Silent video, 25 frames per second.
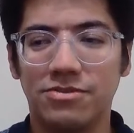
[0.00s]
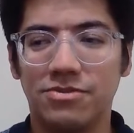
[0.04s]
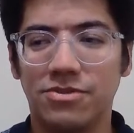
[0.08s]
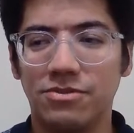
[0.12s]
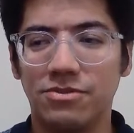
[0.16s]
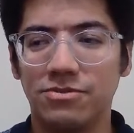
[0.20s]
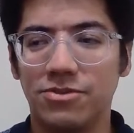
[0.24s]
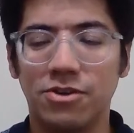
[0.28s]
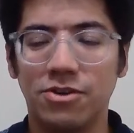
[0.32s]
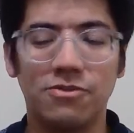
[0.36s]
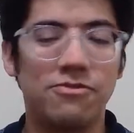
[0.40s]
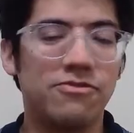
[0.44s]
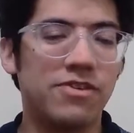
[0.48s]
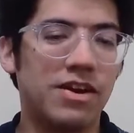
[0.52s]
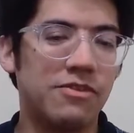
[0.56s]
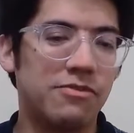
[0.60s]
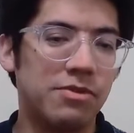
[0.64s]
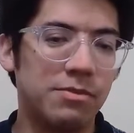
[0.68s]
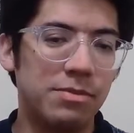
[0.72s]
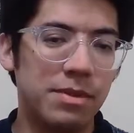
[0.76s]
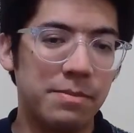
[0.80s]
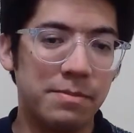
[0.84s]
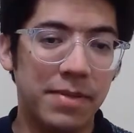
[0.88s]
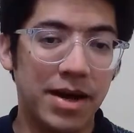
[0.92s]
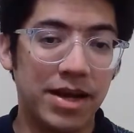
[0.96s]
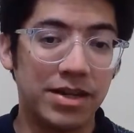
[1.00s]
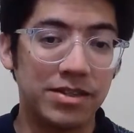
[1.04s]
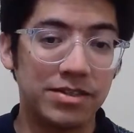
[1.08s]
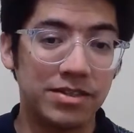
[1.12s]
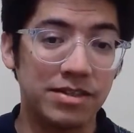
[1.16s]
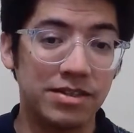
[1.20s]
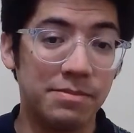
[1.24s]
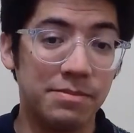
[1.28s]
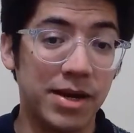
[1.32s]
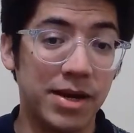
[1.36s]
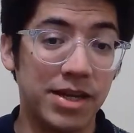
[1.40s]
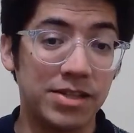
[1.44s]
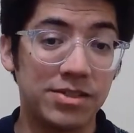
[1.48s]
far from the past, in the
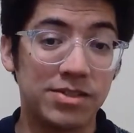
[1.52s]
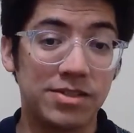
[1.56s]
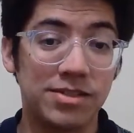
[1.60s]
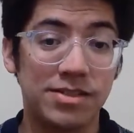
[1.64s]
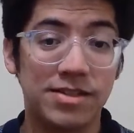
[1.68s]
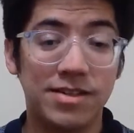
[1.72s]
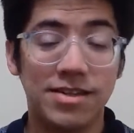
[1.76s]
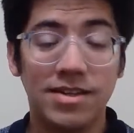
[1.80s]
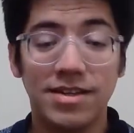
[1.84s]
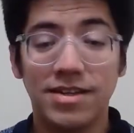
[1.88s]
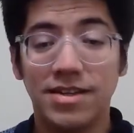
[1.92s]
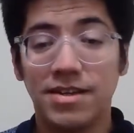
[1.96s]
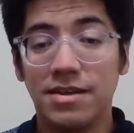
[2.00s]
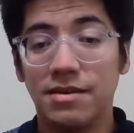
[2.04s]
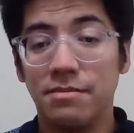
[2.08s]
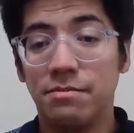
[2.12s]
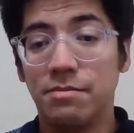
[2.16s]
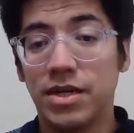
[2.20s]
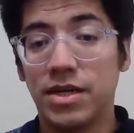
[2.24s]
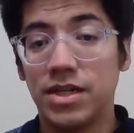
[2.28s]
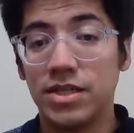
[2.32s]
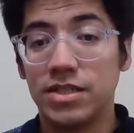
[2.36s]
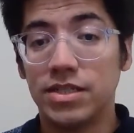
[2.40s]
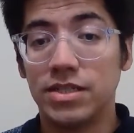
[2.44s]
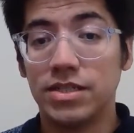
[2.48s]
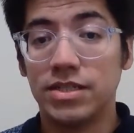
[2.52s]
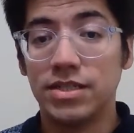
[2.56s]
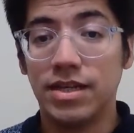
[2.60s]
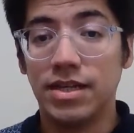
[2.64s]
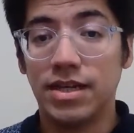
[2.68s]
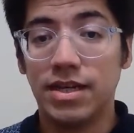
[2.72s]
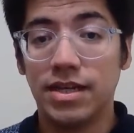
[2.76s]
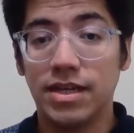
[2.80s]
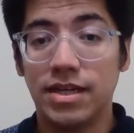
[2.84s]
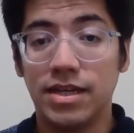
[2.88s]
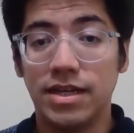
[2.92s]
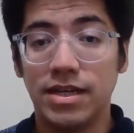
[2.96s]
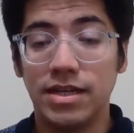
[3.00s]
past. But
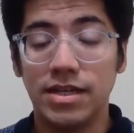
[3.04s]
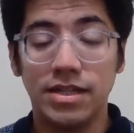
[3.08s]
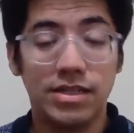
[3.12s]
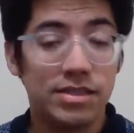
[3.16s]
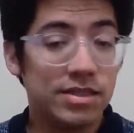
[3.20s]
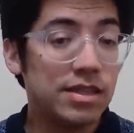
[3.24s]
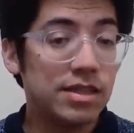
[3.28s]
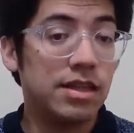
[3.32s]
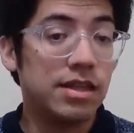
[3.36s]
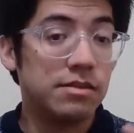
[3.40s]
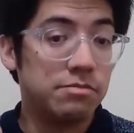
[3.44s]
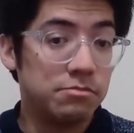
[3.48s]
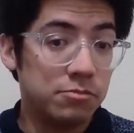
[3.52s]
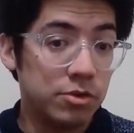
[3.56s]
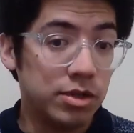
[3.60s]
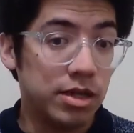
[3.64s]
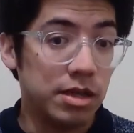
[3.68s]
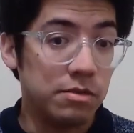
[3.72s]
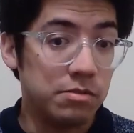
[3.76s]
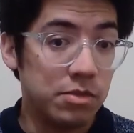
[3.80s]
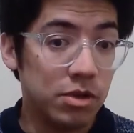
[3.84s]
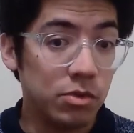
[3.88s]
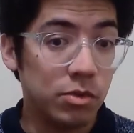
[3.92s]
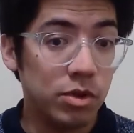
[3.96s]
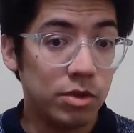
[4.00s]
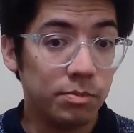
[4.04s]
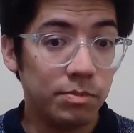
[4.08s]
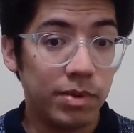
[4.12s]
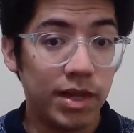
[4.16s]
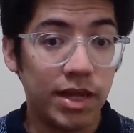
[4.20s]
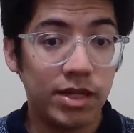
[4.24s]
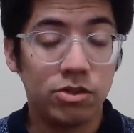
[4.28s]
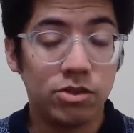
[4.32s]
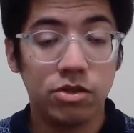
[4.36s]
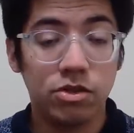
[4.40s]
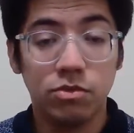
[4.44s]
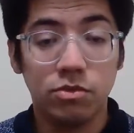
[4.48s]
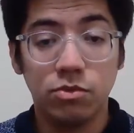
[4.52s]
it said that, okay, the word
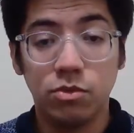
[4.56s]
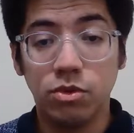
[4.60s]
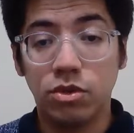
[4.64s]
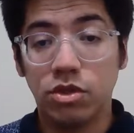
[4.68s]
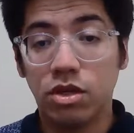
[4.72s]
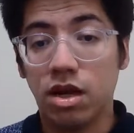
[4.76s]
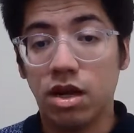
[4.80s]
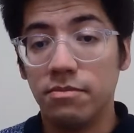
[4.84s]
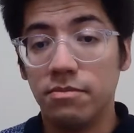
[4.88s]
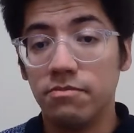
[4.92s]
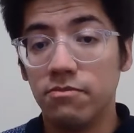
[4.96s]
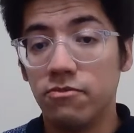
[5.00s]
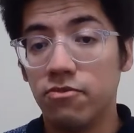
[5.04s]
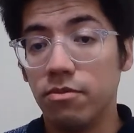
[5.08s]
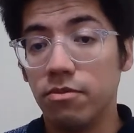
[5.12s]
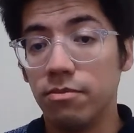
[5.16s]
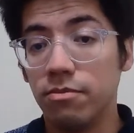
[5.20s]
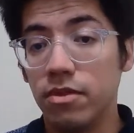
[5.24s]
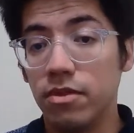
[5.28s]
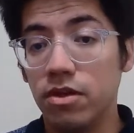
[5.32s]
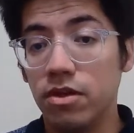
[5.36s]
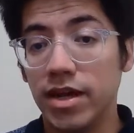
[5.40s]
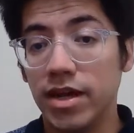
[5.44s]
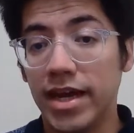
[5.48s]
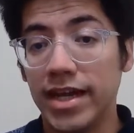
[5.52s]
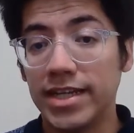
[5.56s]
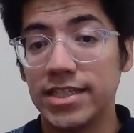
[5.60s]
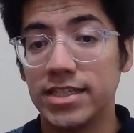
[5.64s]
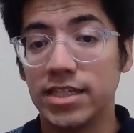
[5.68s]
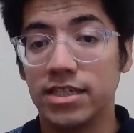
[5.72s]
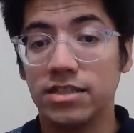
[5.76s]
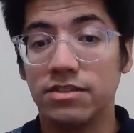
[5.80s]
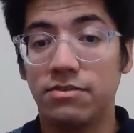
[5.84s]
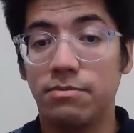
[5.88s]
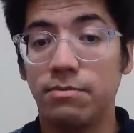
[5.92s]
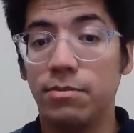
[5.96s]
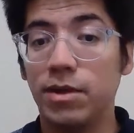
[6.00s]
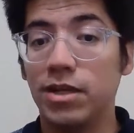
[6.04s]
Plato would come from the
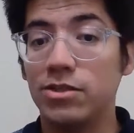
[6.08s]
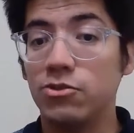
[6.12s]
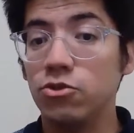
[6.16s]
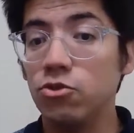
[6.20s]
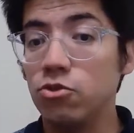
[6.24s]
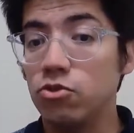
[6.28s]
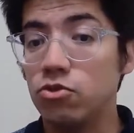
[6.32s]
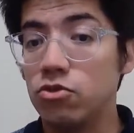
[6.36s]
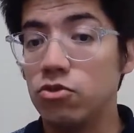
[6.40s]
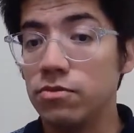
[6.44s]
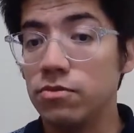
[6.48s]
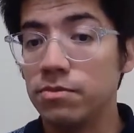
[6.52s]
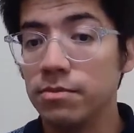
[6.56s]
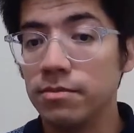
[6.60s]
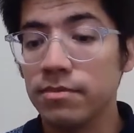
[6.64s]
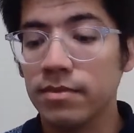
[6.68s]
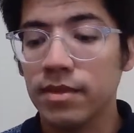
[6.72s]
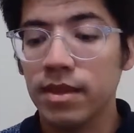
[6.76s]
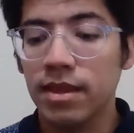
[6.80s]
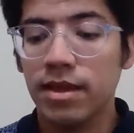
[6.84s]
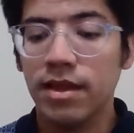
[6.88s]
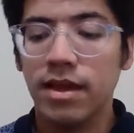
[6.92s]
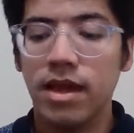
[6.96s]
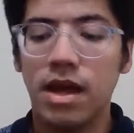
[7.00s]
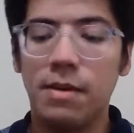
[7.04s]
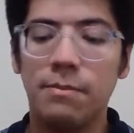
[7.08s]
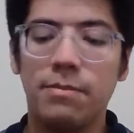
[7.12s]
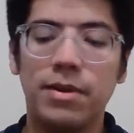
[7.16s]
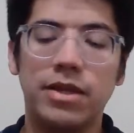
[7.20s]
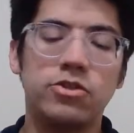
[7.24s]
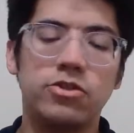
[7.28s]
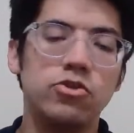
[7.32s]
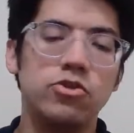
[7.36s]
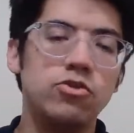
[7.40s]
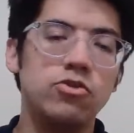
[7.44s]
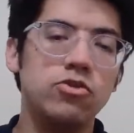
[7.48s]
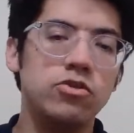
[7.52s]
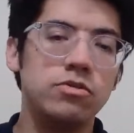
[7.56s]
adjective platus, and
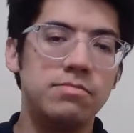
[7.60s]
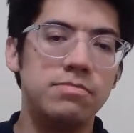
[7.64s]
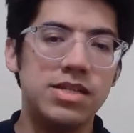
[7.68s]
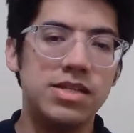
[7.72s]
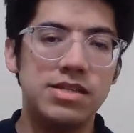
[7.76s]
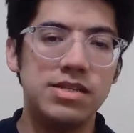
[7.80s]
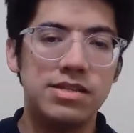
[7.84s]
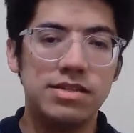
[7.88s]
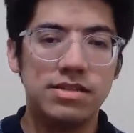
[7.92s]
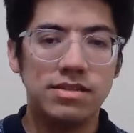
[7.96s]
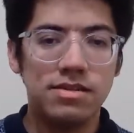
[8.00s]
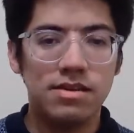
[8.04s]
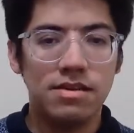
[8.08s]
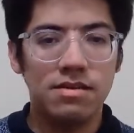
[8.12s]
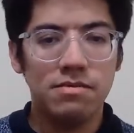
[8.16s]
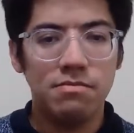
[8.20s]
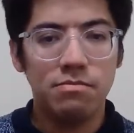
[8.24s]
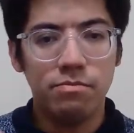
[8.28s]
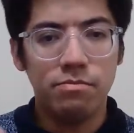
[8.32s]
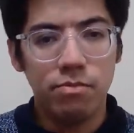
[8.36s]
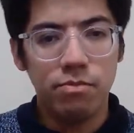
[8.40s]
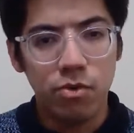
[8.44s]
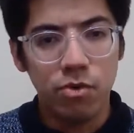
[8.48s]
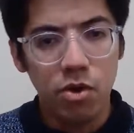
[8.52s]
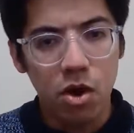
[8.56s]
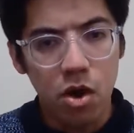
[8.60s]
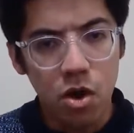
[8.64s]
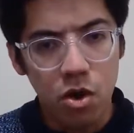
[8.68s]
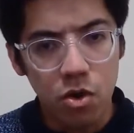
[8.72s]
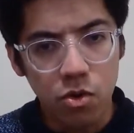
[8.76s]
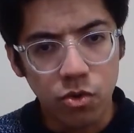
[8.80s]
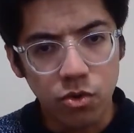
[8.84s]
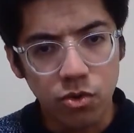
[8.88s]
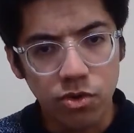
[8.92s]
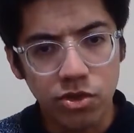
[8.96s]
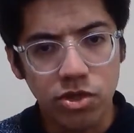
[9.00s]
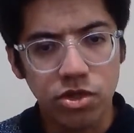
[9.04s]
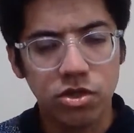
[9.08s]
platus means
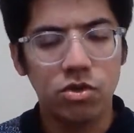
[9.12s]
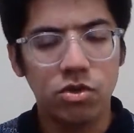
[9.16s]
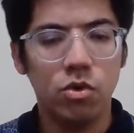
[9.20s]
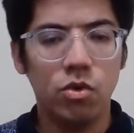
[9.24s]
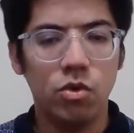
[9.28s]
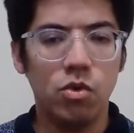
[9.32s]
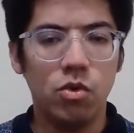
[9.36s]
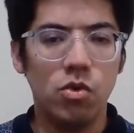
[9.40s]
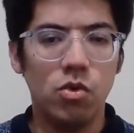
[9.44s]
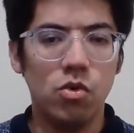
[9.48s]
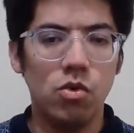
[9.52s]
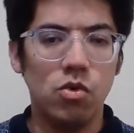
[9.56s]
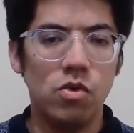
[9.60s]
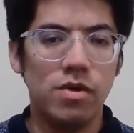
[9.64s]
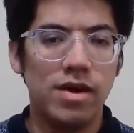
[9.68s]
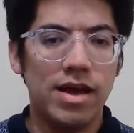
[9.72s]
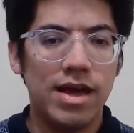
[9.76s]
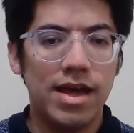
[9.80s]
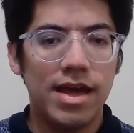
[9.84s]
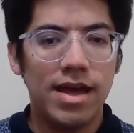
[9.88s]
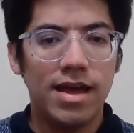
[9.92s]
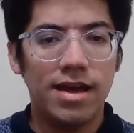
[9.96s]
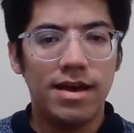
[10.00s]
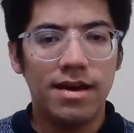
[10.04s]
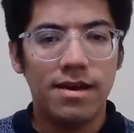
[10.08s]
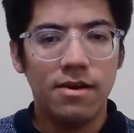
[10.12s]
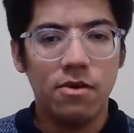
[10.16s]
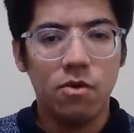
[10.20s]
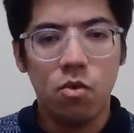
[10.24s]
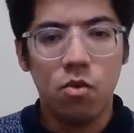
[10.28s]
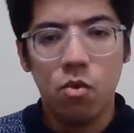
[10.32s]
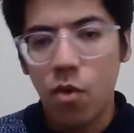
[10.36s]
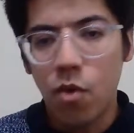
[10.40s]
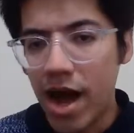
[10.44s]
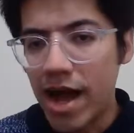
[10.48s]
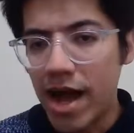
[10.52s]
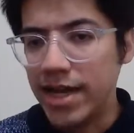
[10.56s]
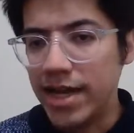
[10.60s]
broad or
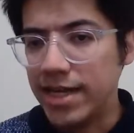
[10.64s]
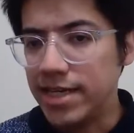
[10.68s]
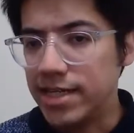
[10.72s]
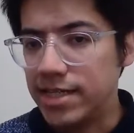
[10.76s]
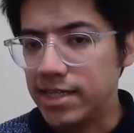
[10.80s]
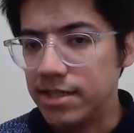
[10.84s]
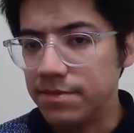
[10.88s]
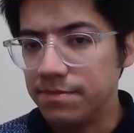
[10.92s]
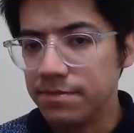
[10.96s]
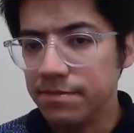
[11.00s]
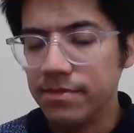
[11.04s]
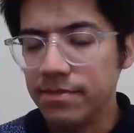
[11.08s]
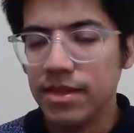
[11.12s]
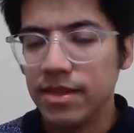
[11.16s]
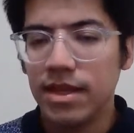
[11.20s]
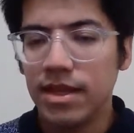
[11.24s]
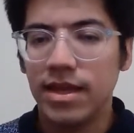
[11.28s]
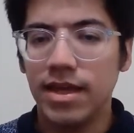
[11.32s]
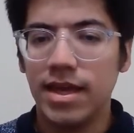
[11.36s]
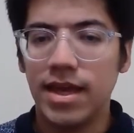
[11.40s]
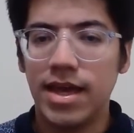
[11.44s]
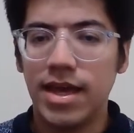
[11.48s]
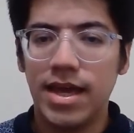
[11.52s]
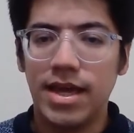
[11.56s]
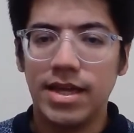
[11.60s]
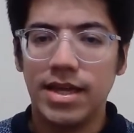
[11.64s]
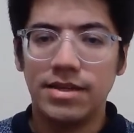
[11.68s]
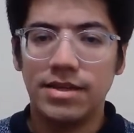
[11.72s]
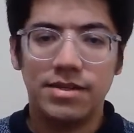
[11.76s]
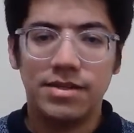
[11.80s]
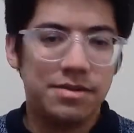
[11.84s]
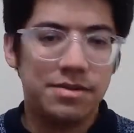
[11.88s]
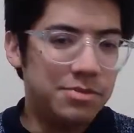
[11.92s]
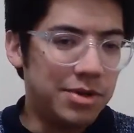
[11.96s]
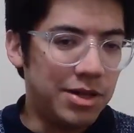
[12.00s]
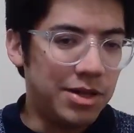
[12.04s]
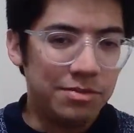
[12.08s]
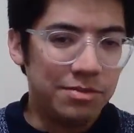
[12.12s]
wide. And,
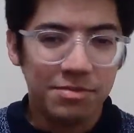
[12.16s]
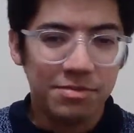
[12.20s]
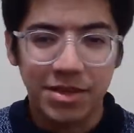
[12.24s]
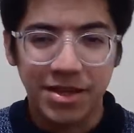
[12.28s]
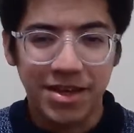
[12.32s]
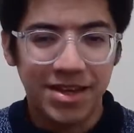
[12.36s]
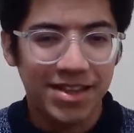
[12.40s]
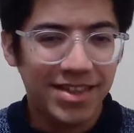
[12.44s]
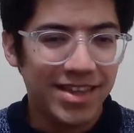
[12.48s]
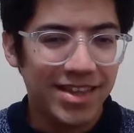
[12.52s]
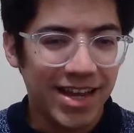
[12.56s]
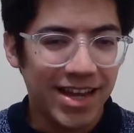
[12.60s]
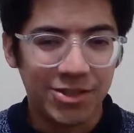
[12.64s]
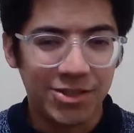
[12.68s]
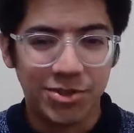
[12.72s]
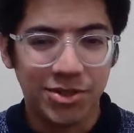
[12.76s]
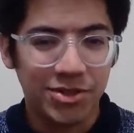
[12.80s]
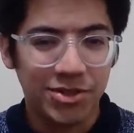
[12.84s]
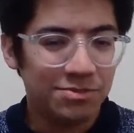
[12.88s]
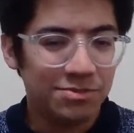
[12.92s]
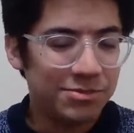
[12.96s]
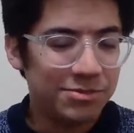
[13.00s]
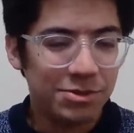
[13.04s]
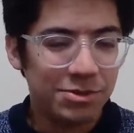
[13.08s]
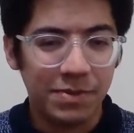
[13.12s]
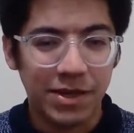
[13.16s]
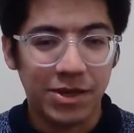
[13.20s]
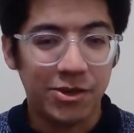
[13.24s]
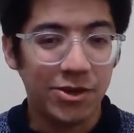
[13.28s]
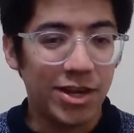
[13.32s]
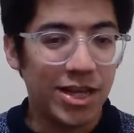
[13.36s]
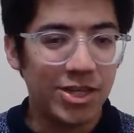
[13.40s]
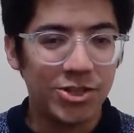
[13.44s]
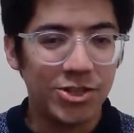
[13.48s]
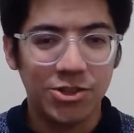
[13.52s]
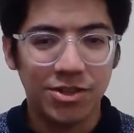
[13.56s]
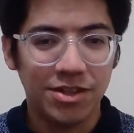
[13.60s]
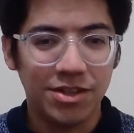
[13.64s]
well, the actual
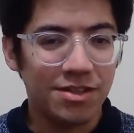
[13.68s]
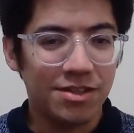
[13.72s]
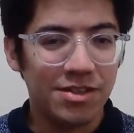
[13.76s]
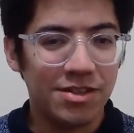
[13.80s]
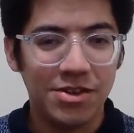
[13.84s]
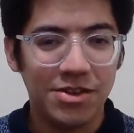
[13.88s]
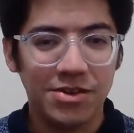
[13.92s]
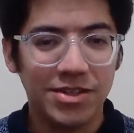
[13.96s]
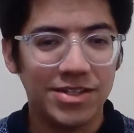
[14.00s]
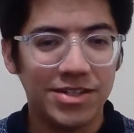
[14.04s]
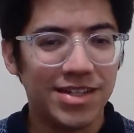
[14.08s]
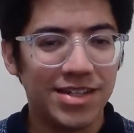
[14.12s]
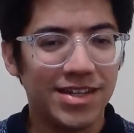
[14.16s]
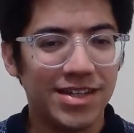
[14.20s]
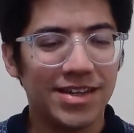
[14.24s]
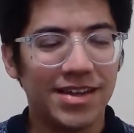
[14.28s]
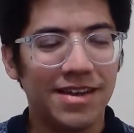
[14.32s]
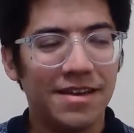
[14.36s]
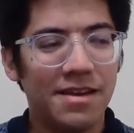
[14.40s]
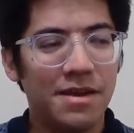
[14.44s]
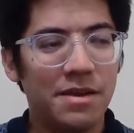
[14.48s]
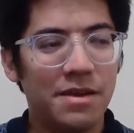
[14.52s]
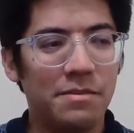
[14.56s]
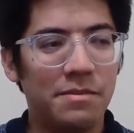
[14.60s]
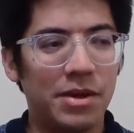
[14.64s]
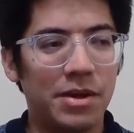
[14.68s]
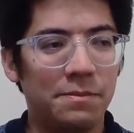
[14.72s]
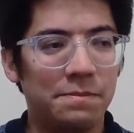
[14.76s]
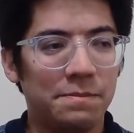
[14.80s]
speculation, the theory is that, well,